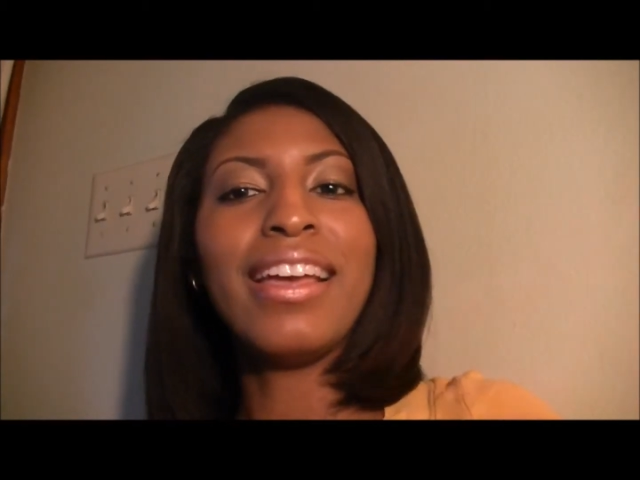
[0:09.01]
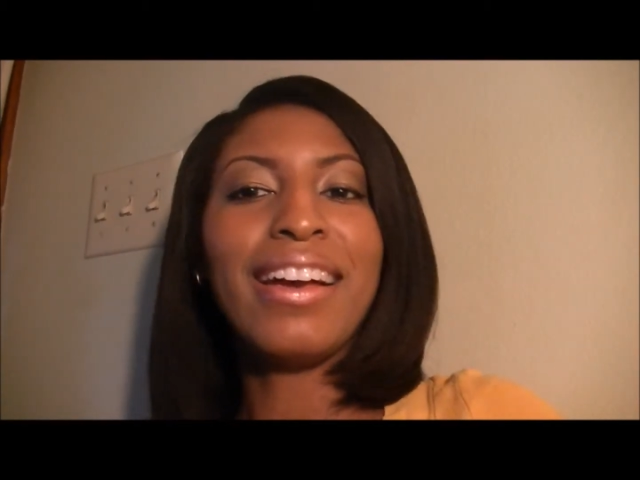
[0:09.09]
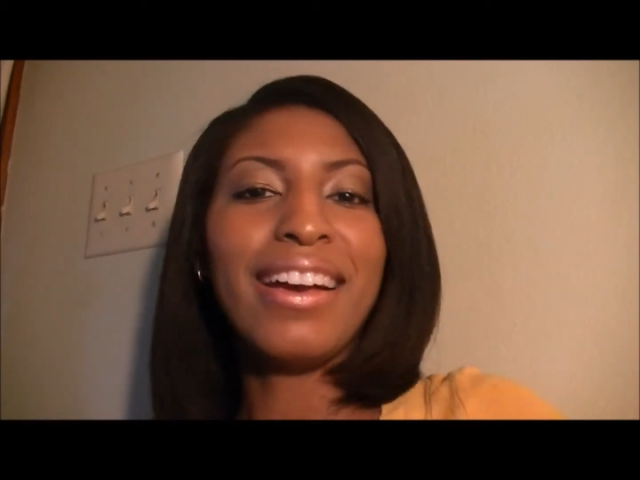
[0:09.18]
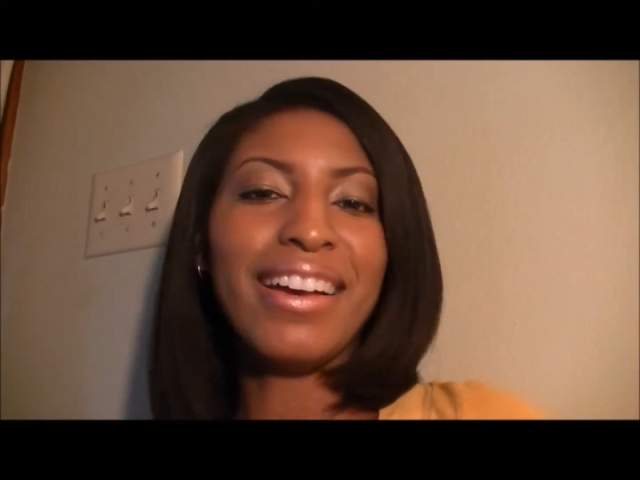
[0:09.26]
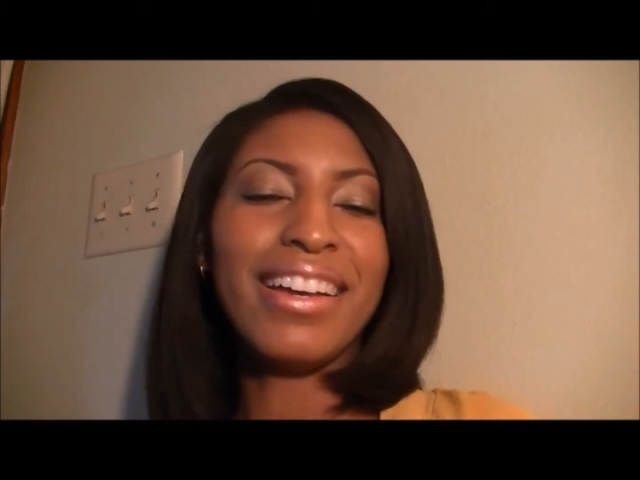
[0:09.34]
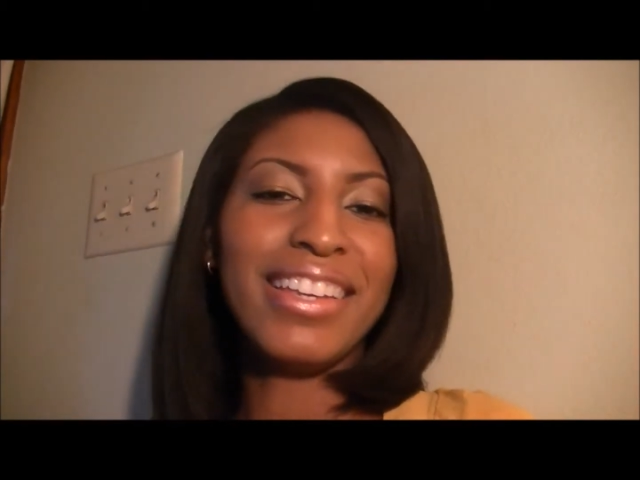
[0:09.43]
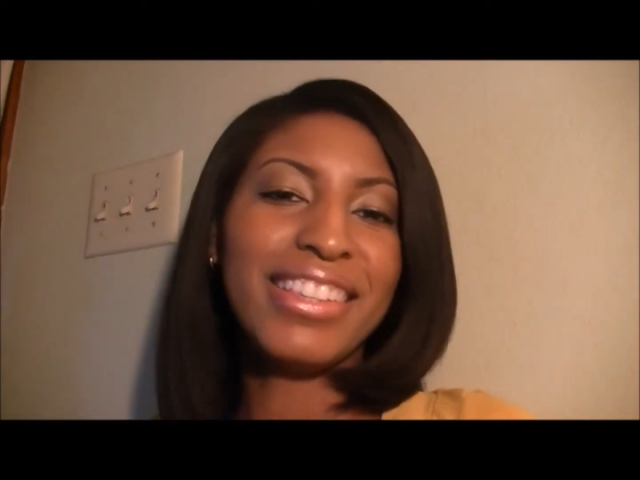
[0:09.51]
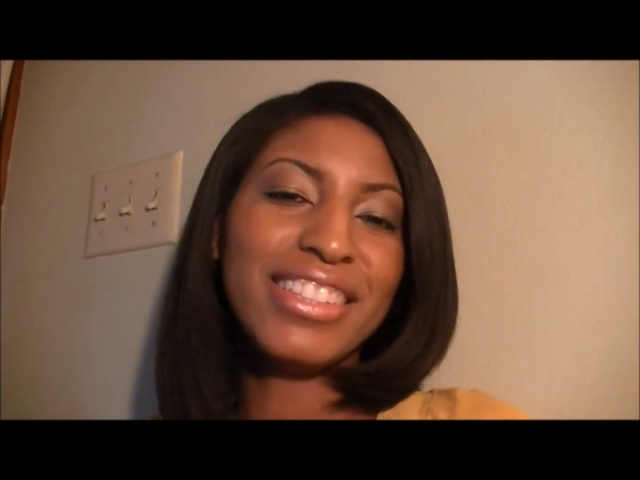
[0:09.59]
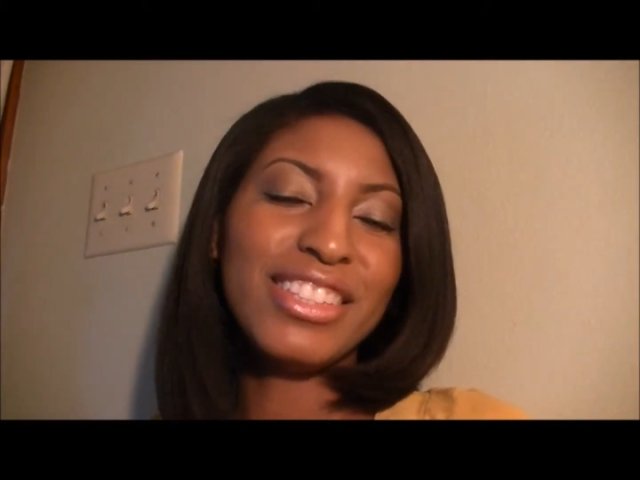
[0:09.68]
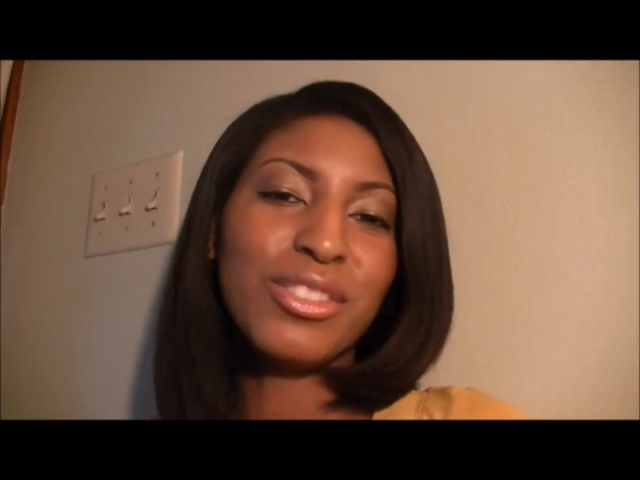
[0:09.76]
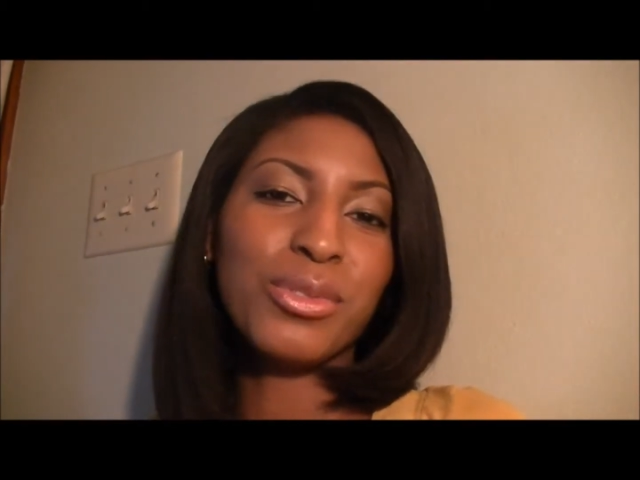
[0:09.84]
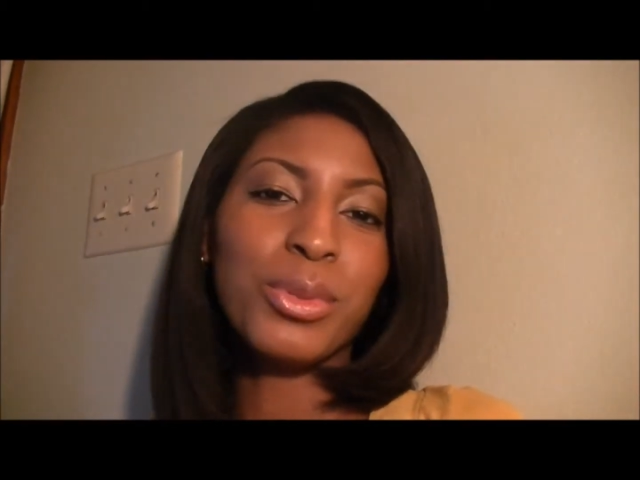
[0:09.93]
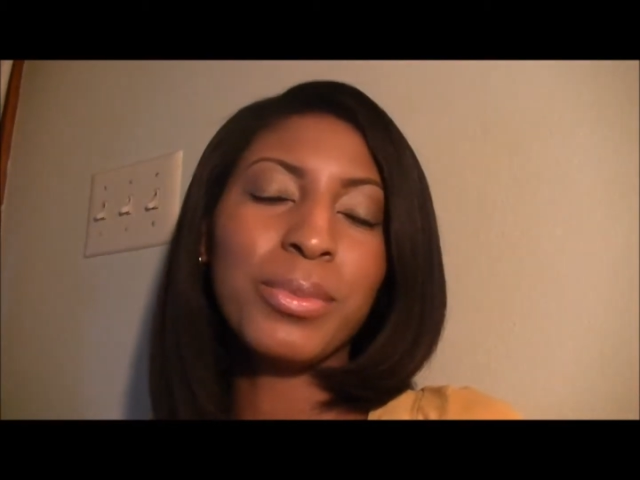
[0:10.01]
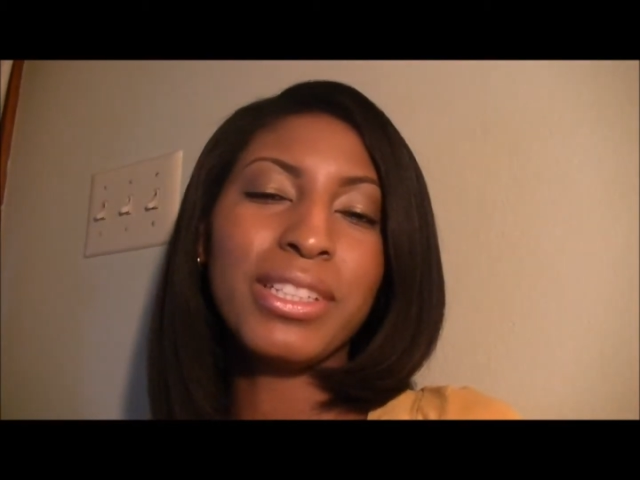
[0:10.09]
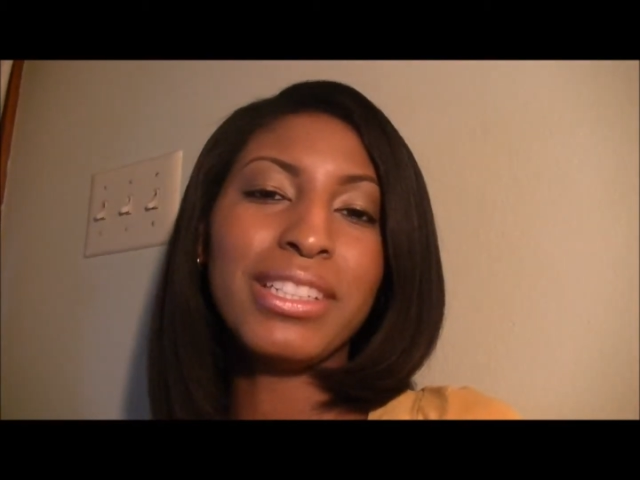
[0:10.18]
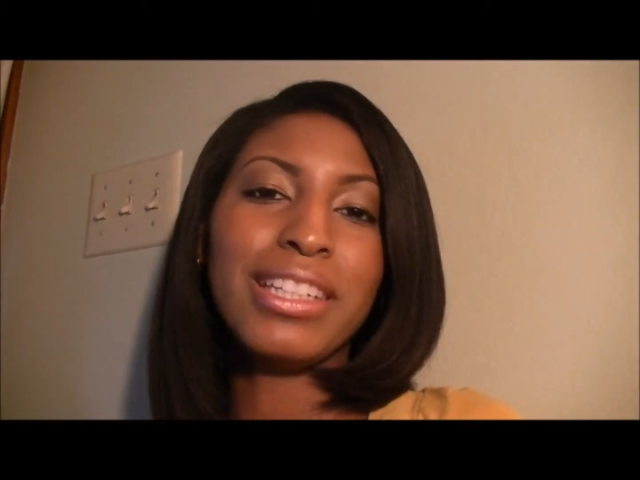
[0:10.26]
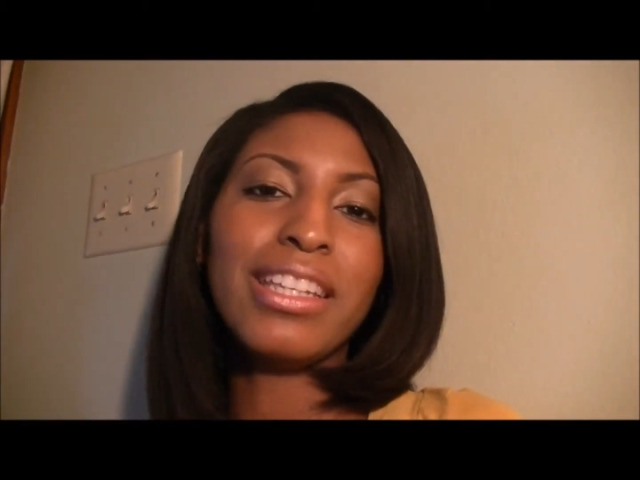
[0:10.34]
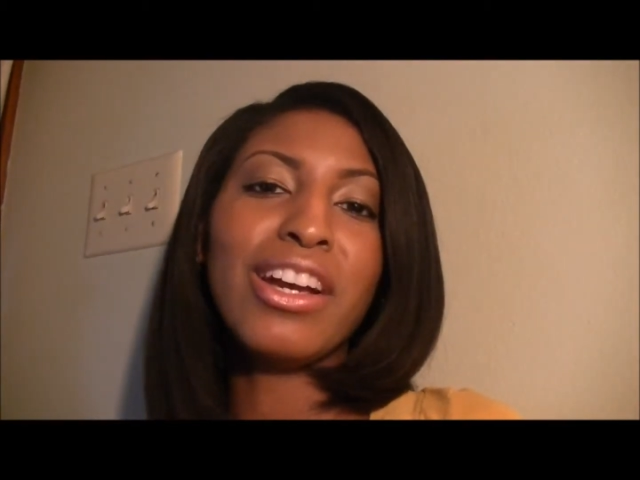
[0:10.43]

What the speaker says: Hi, this is Ruby D